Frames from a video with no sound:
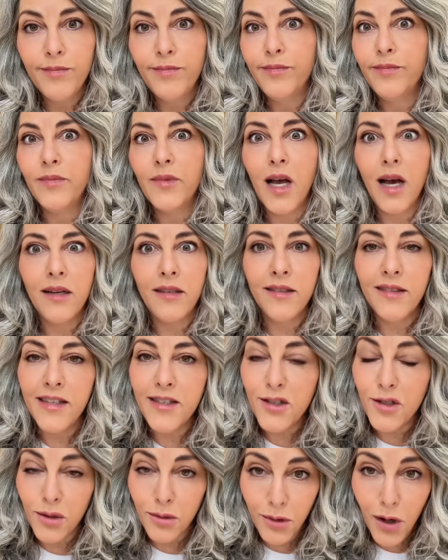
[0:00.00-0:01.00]
Not unless
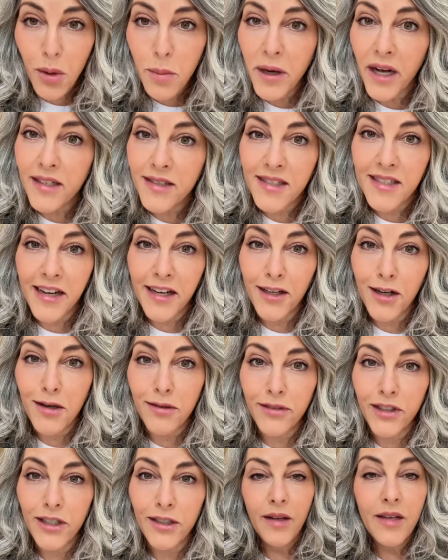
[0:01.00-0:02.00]
the robots take
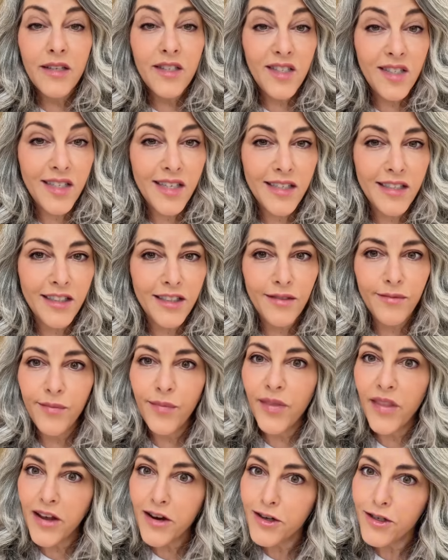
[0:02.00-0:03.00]
over. Still,
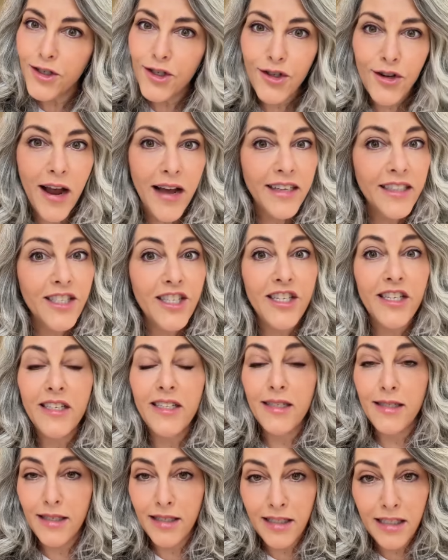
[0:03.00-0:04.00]
their strategy
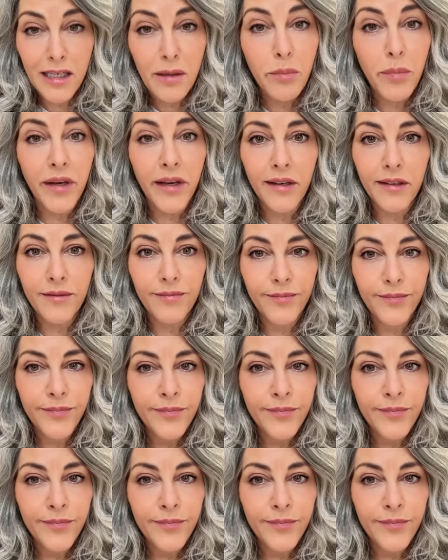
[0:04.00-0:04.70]
is seeping.